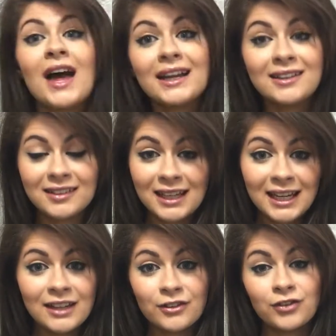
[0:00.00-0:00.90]
that is
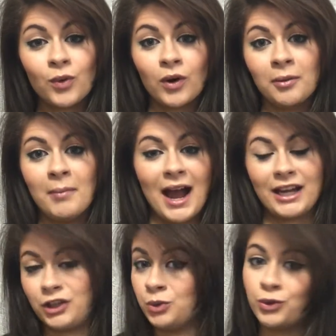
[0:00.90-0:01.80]
it for my
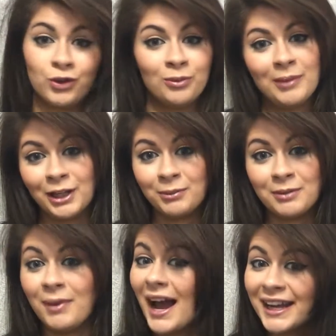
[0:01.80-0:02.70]
YouTube made me
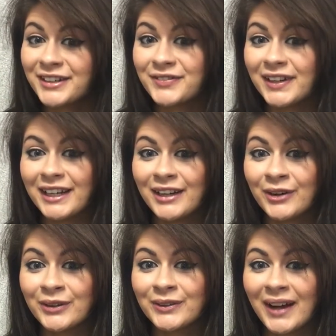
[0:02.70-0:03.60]
buy it
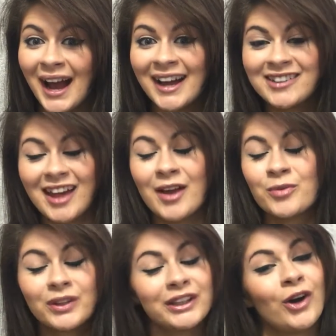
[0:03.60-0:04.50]
video, you guys. I
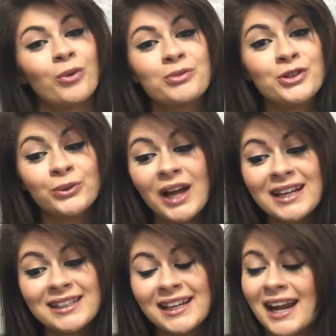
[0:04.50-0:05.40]
really hoped you
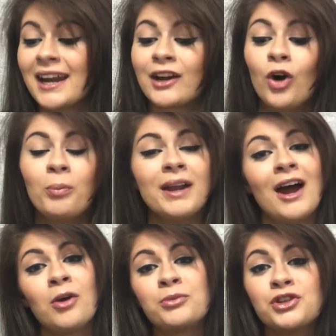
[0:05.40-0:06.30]
liked it, and I hope it
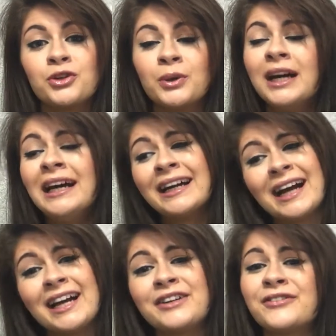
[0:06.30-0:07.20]
helped you
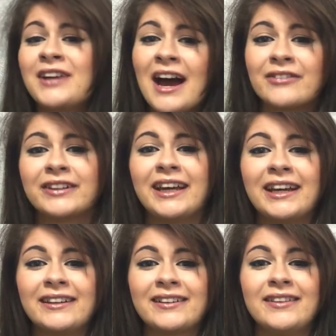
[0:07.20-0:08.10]
kind of
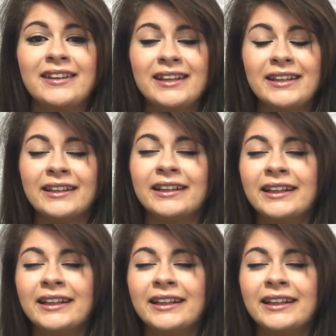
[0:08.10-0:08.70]
navigate the